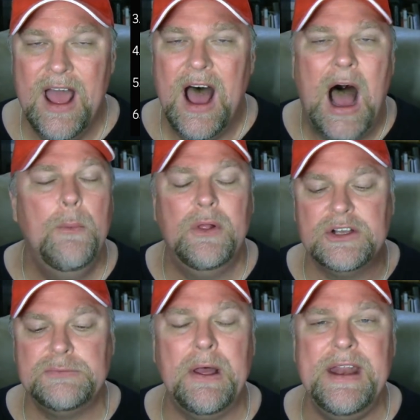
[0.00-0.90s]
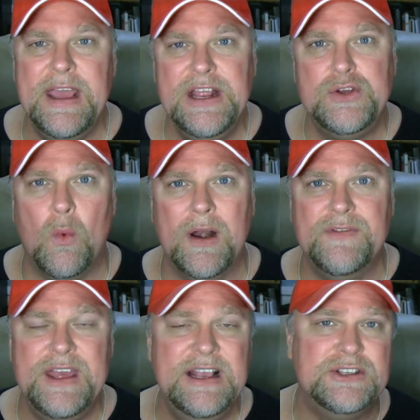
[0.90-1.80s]
I will explain each one of
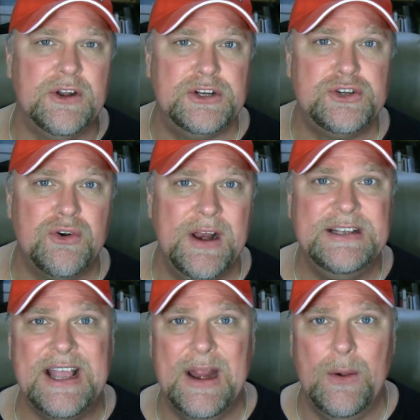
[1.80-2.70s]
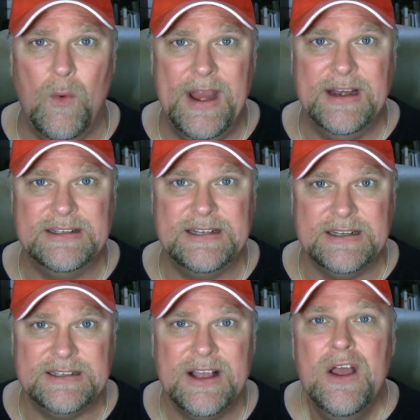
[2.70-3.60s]
these, their strengths and weaknesses.